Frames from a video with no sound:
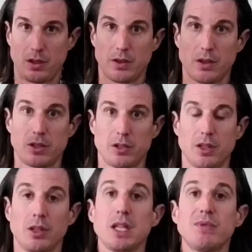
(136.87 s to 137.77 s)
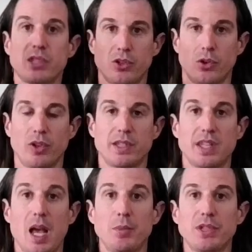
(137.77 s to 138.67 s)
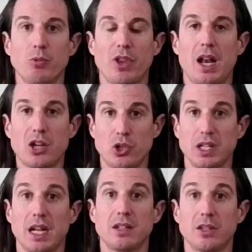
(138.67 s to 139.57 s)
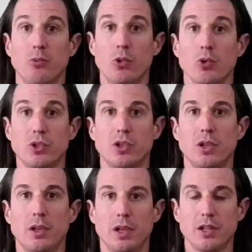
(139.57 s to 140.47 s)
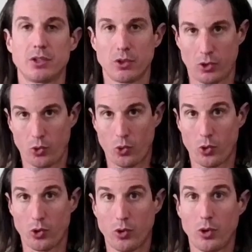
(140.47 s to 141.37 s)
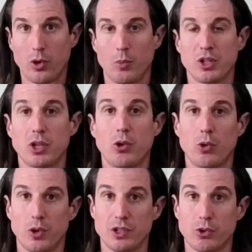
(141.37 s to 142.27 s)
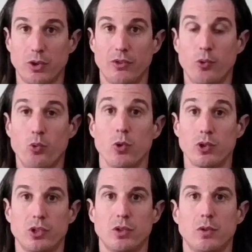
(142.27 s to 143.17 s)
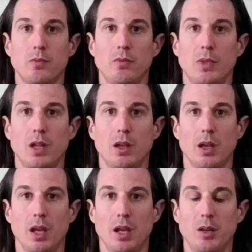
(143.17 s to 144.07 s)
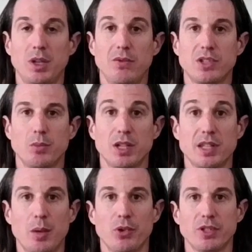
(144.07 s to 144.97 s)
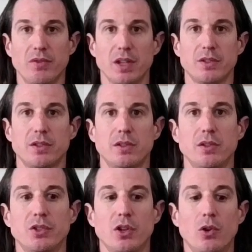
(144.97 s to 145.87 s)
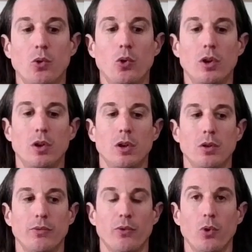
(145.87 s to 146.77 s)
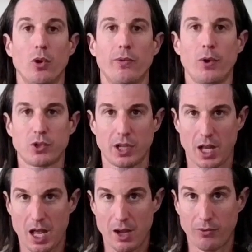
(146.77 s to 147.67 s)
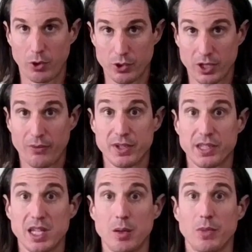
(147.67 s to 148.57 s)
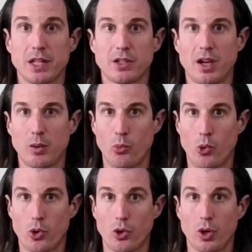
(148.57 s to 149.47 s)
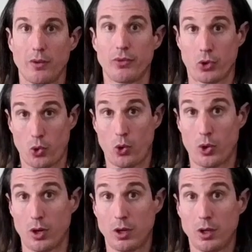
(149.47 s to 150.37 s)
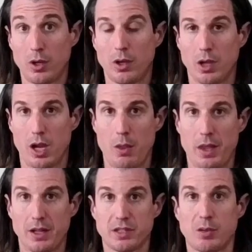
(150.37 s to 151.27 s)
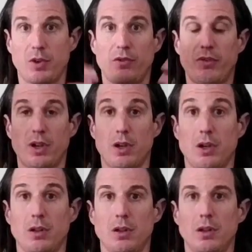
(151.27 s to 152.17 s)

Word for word: the, the leaves or the stems without actually getting to the root. And so the core material is sort of the root. And let me give you some examples of this. So for folks that have low self-esteem, that's kind of more of the core, and then some of the